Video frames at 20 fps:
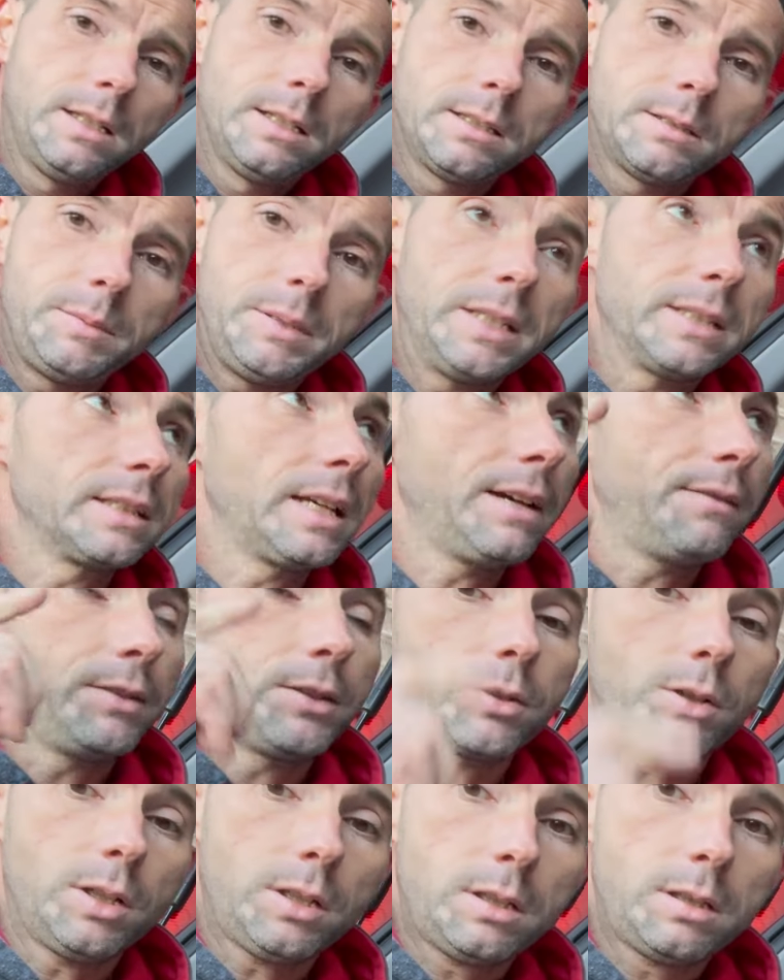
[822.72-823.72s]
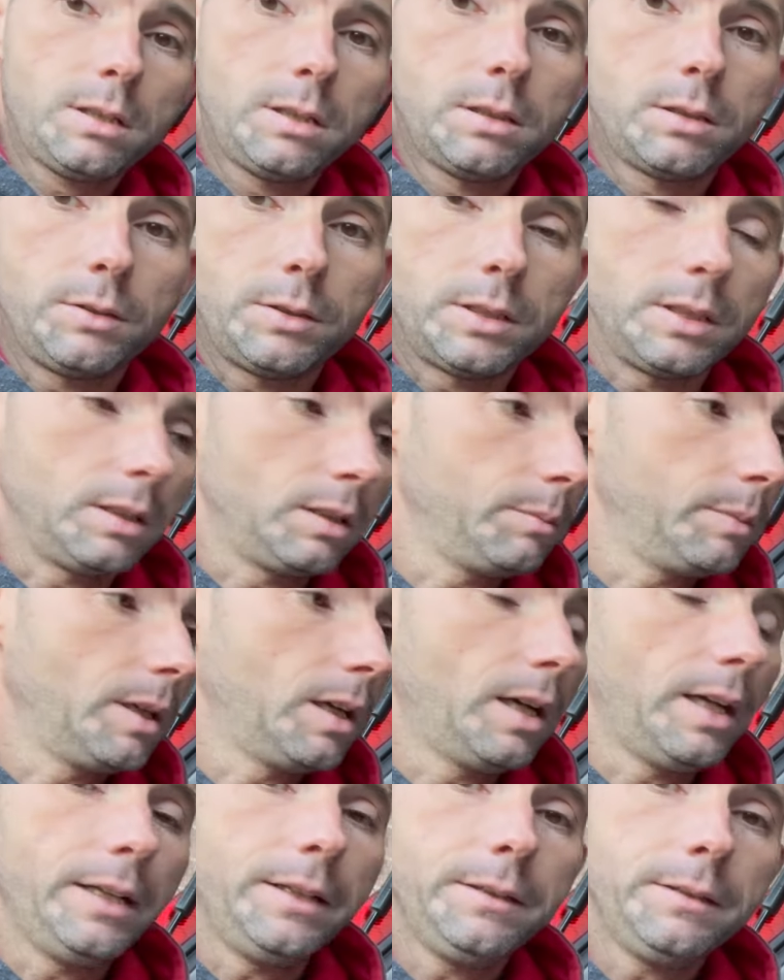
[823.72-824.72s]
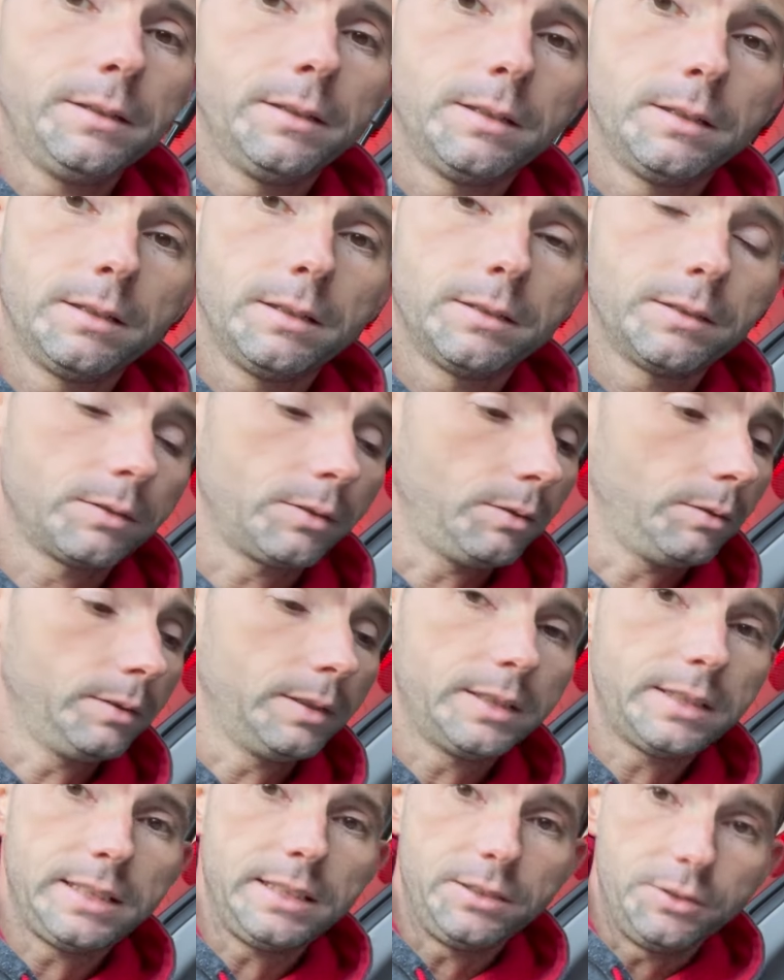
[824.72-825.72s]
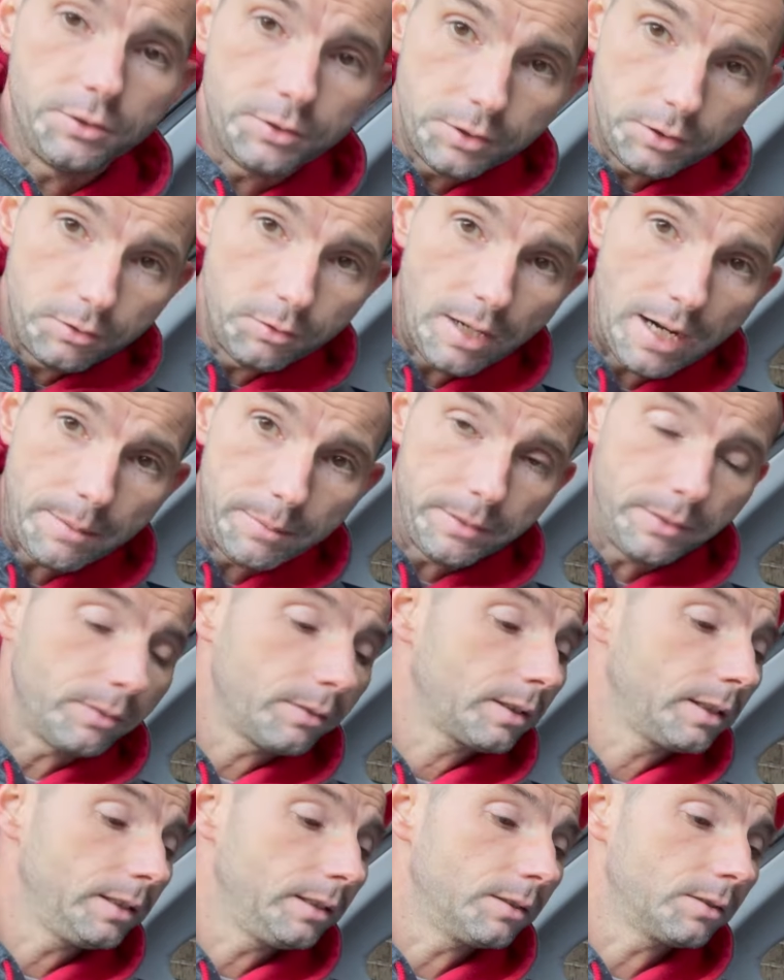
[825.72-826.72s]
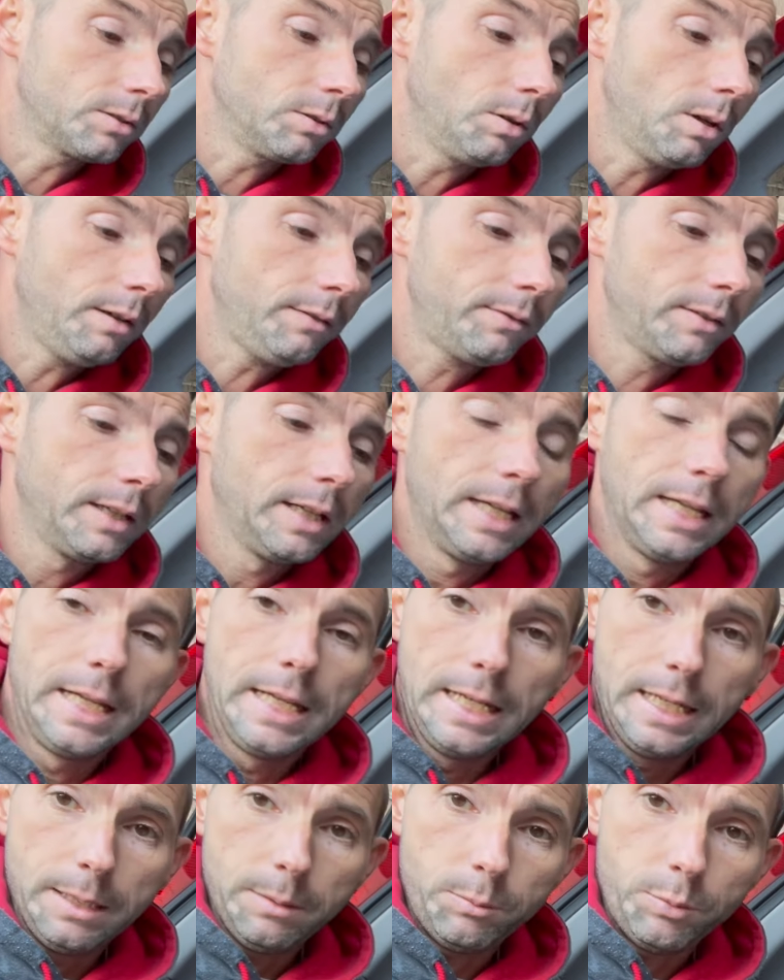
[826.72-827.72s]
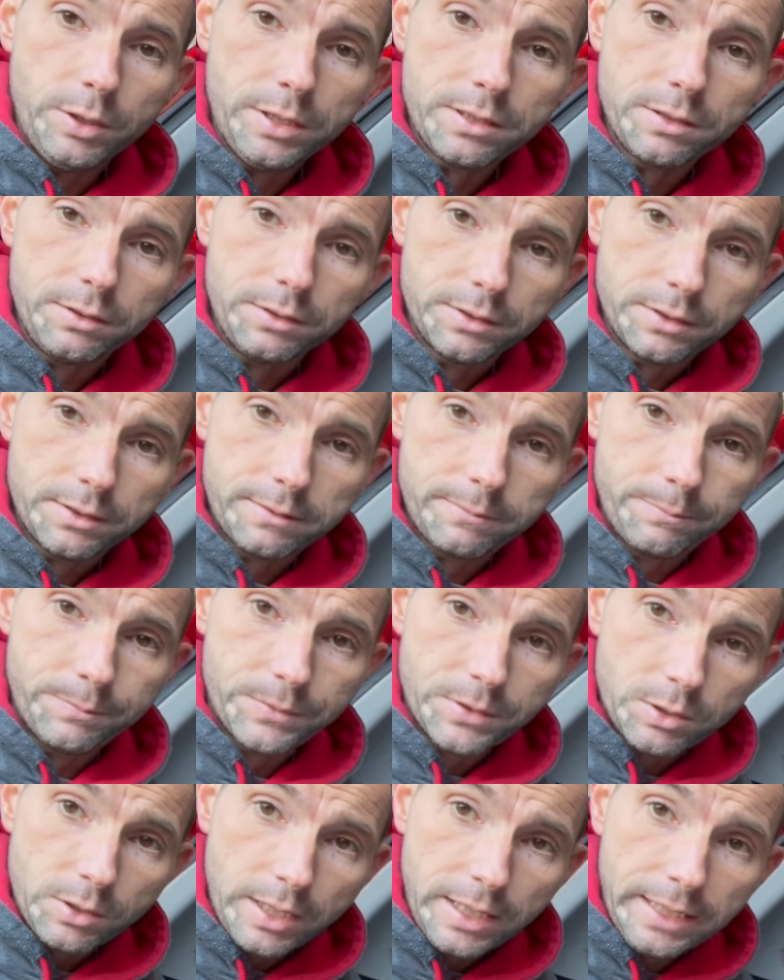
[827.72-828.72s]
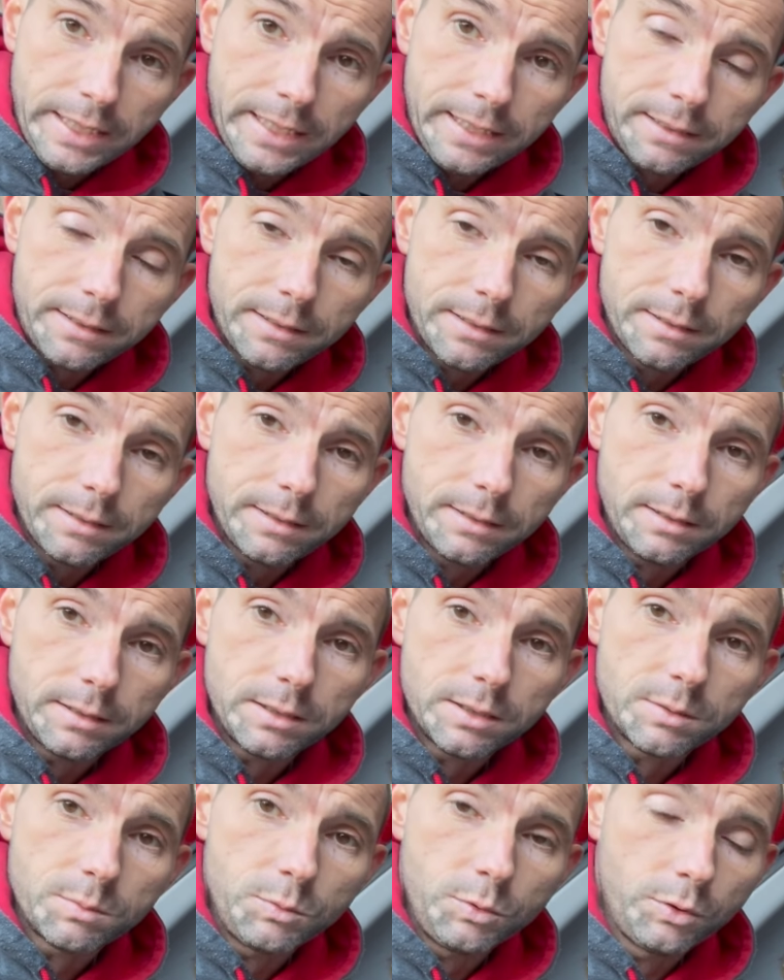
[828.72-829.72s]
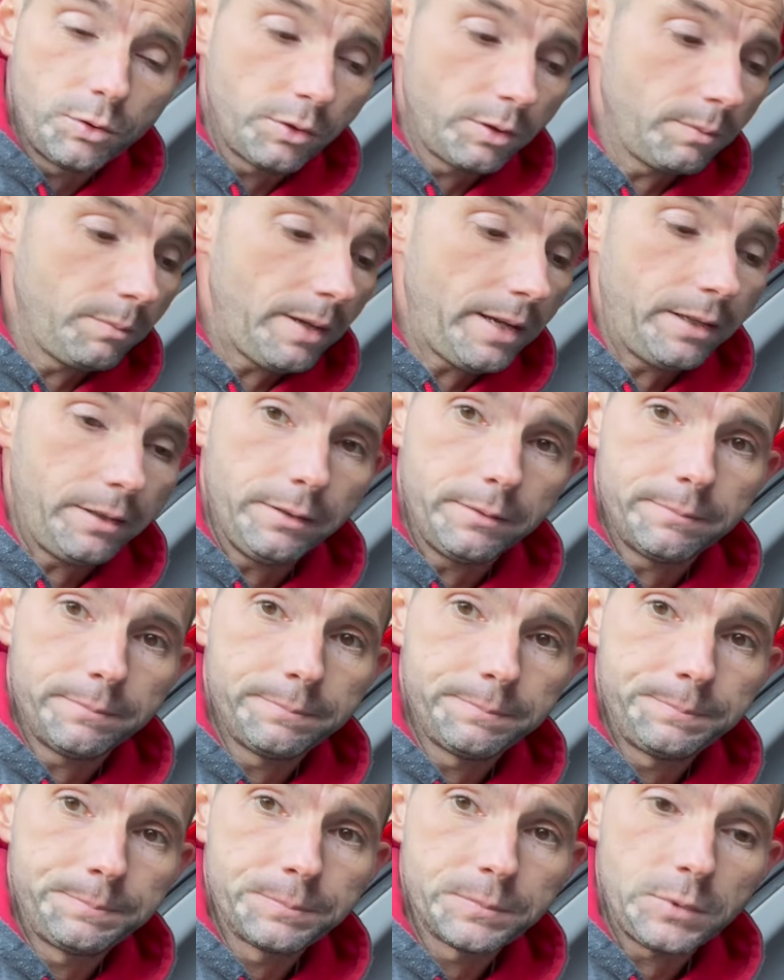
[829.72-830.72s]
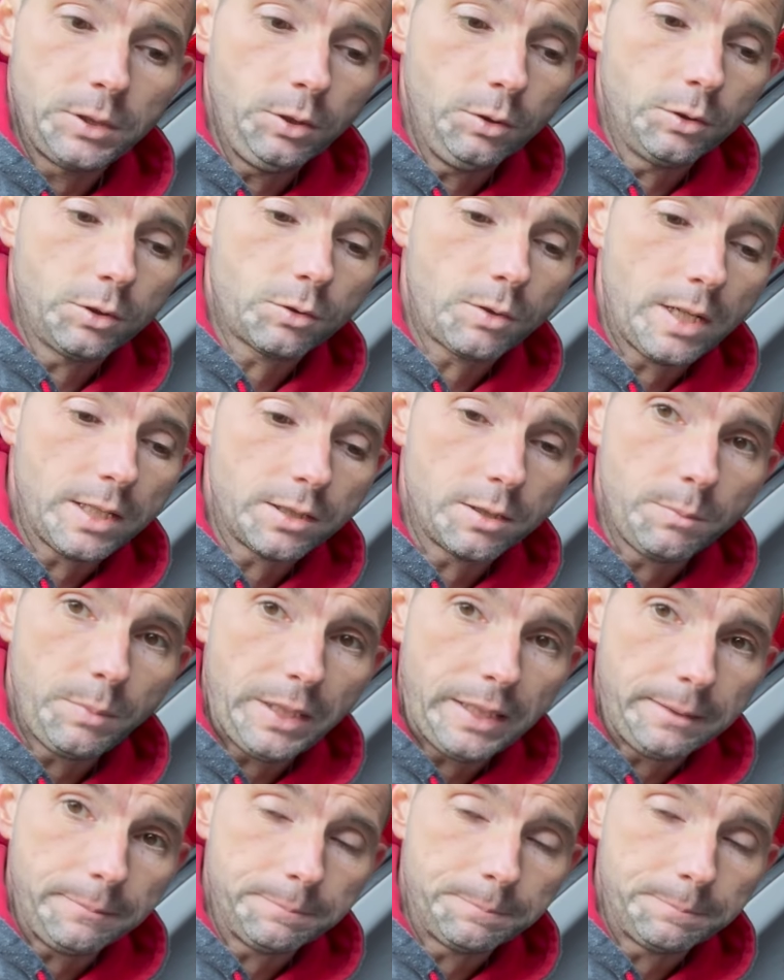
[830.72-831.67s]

because I have a truck, so it's a little bit higher, so it's easier to grab and clean the snow off. Bristles, try and get the smoother the better so you don't scratch the paint,